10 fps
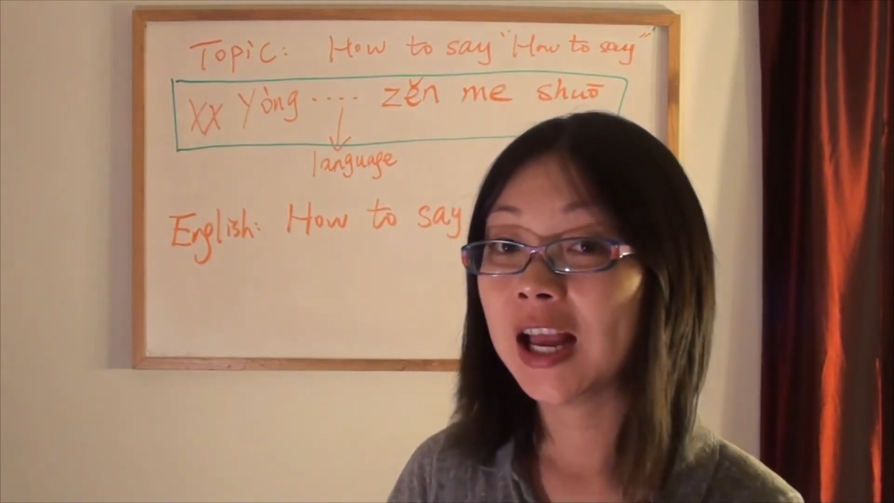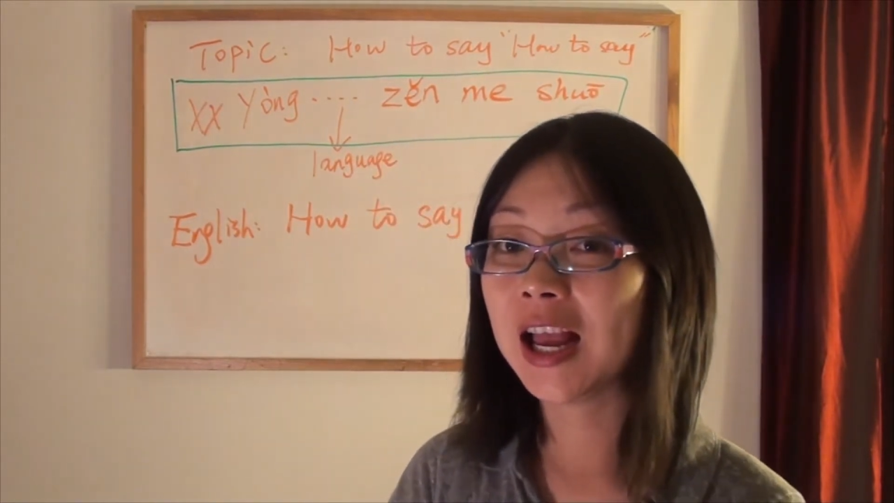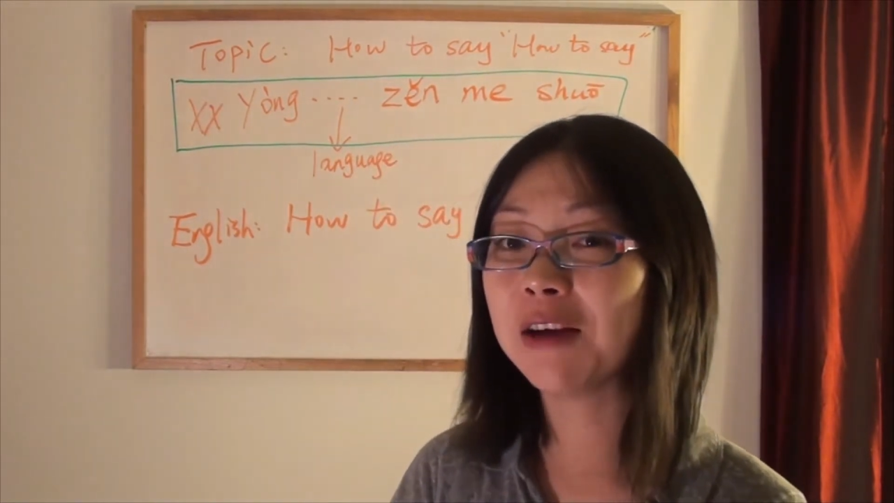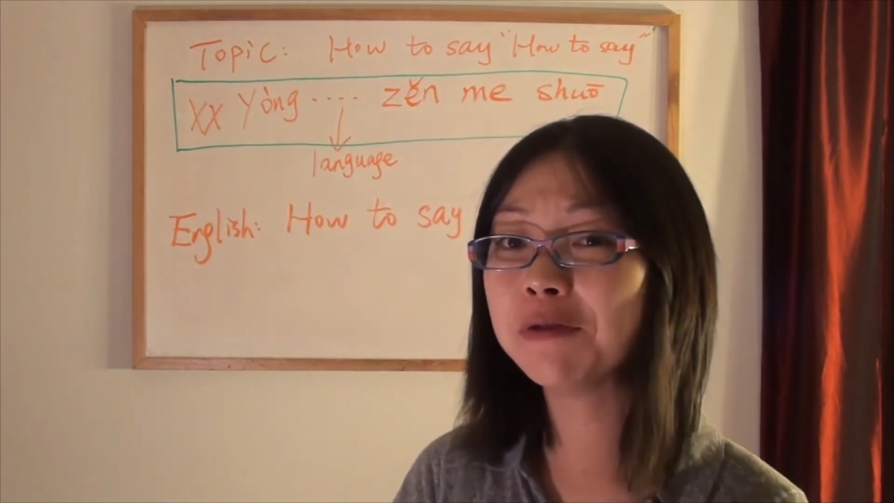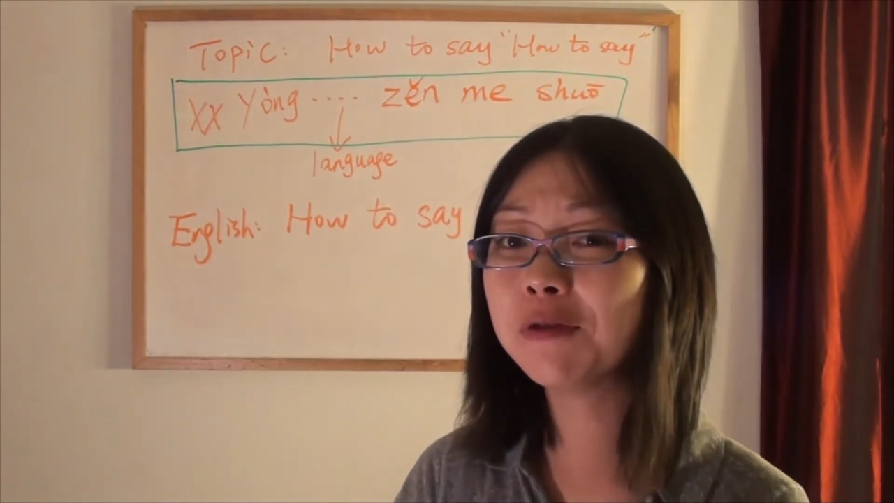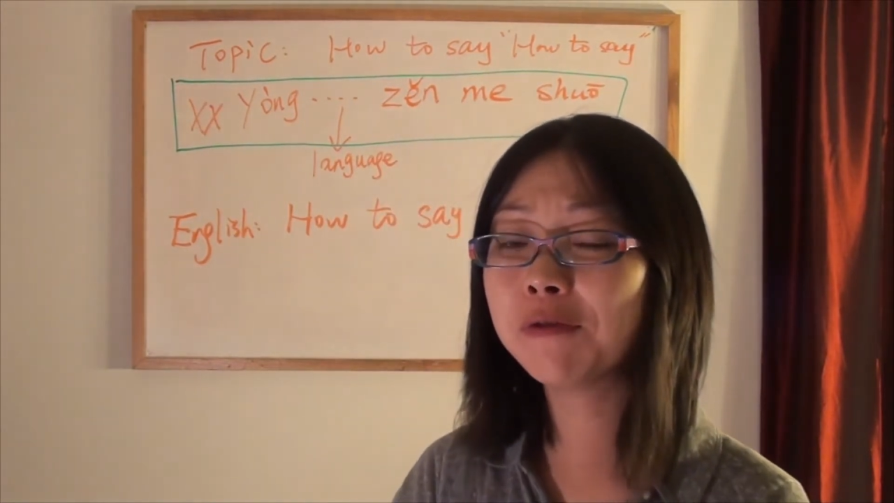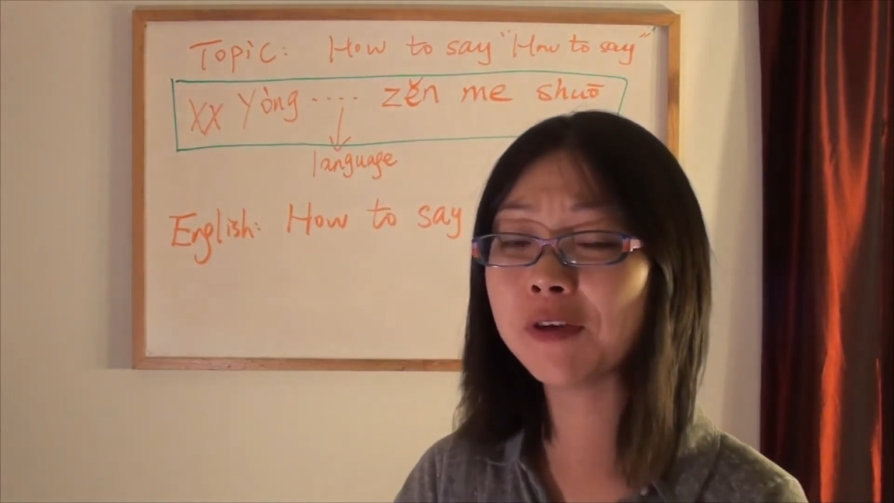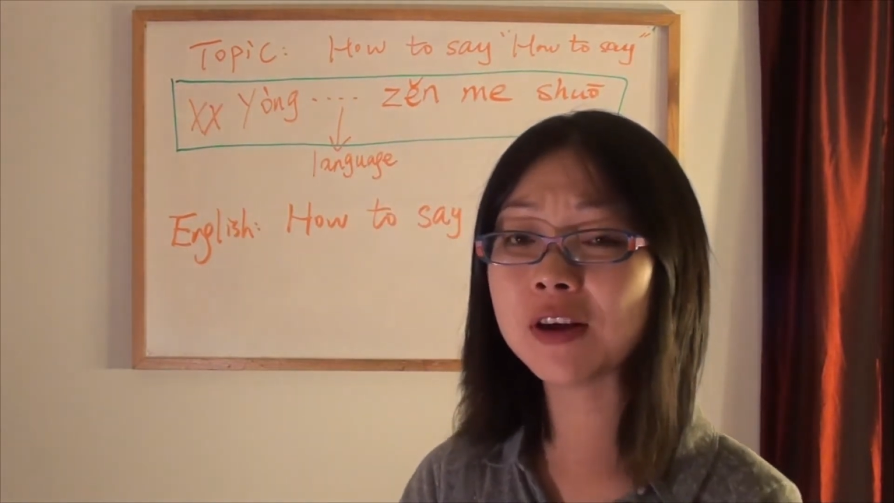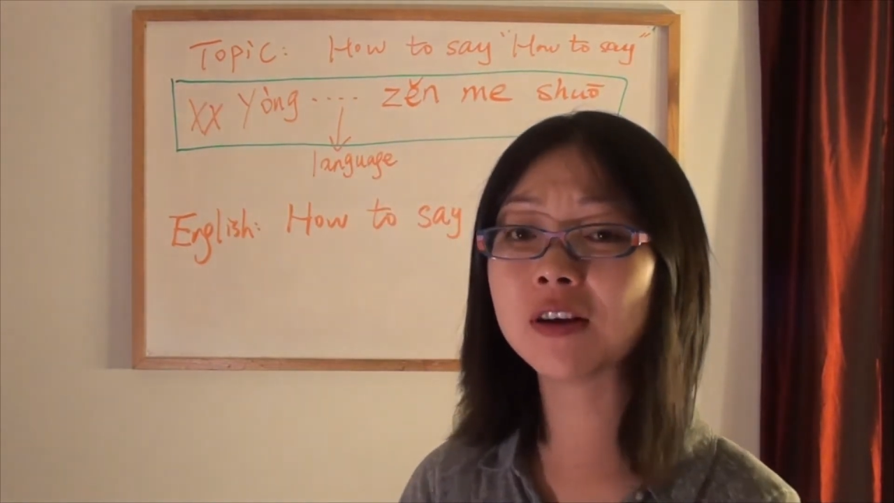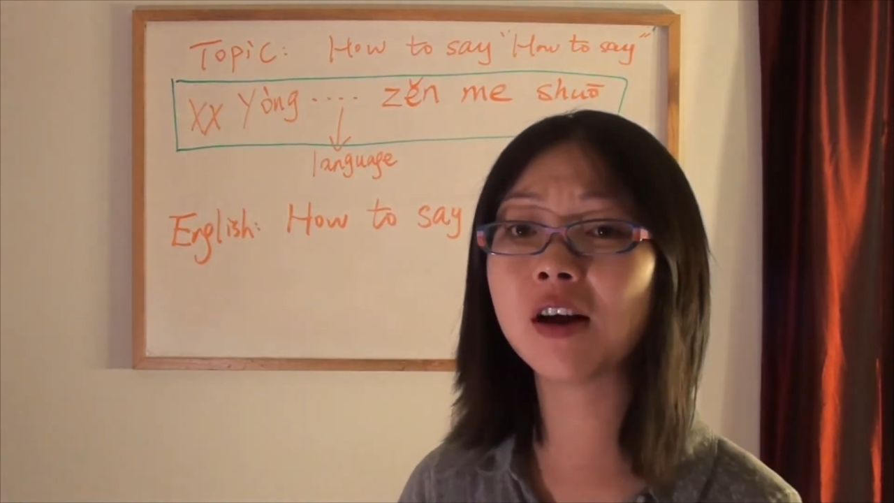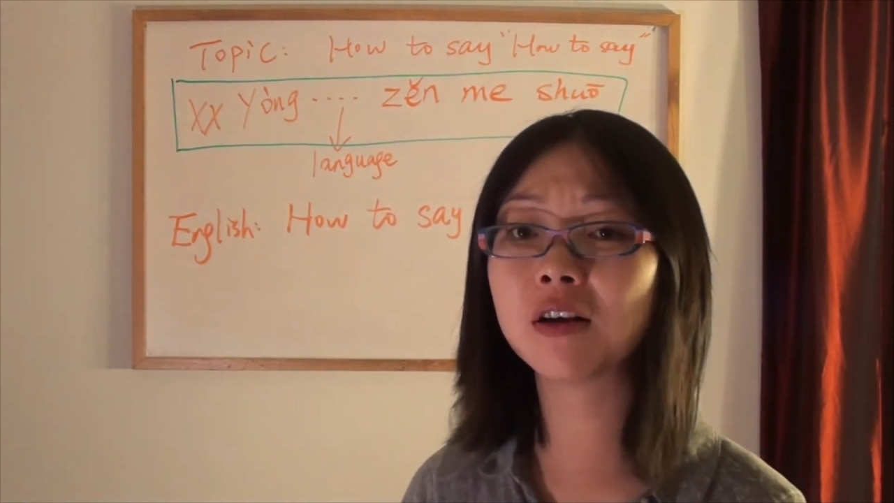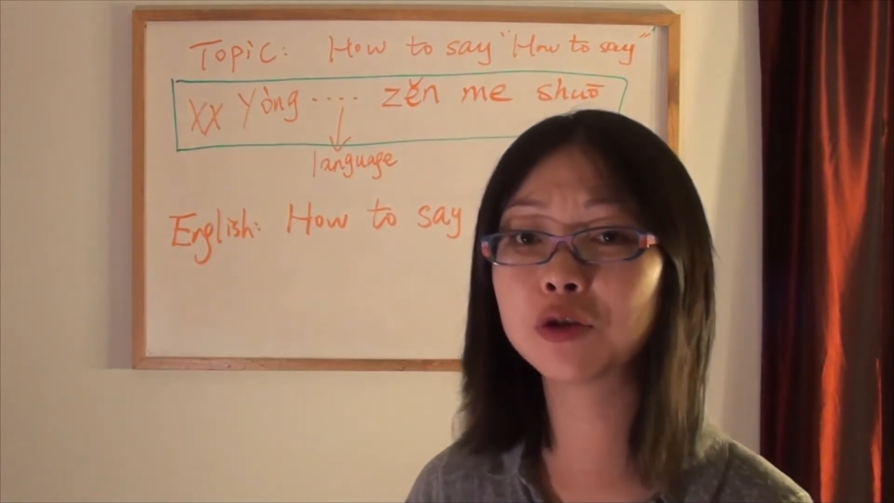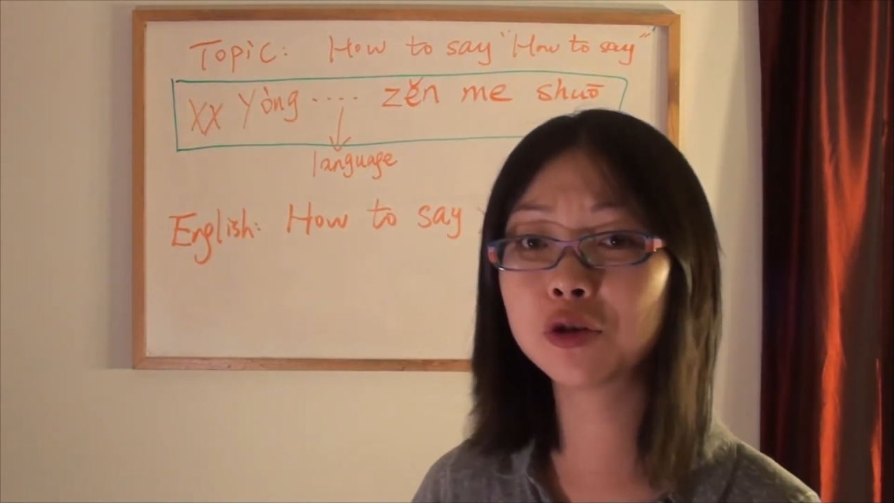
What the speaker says: Have you figured out,